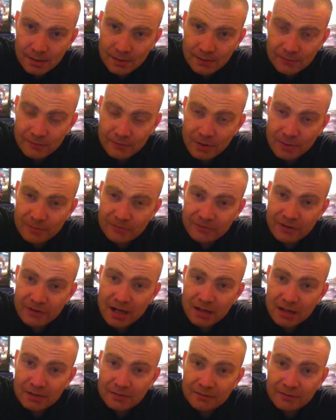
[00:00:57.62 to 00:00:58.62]
from
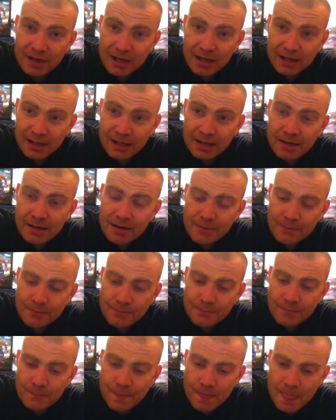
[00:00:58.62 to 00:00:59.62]
fORAL the fORAL Gator,
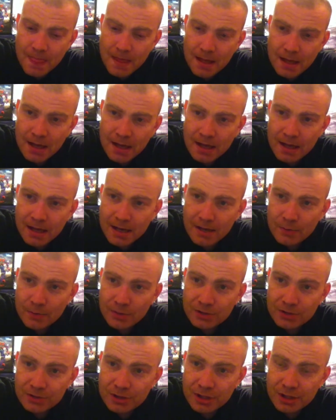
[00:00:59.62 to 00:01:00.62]

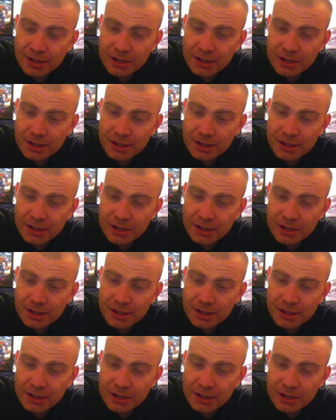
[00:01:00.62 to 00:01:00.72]
which I